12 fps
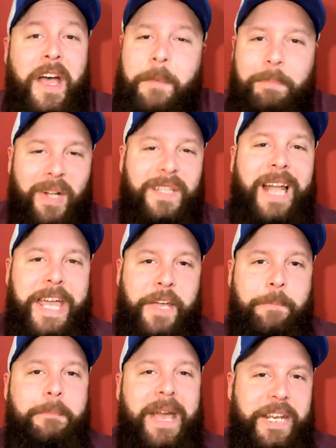but like
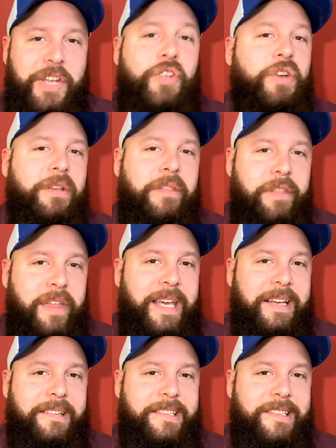many good
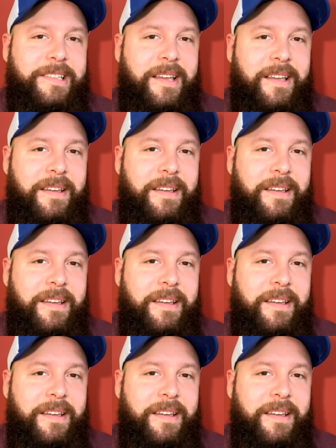things,